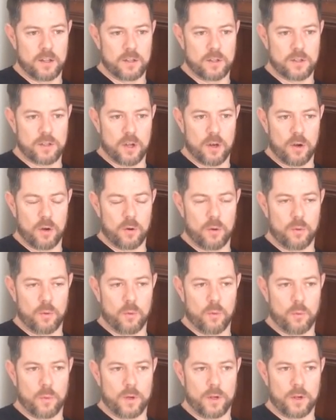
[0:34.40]
So
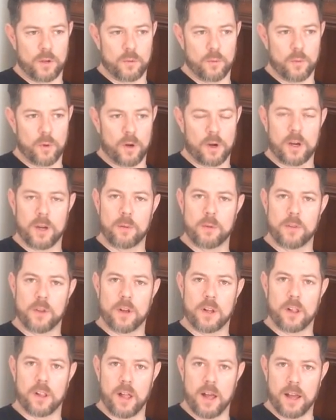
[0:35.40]
when you're working with a
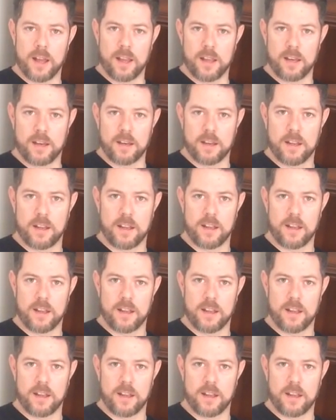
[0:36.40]
client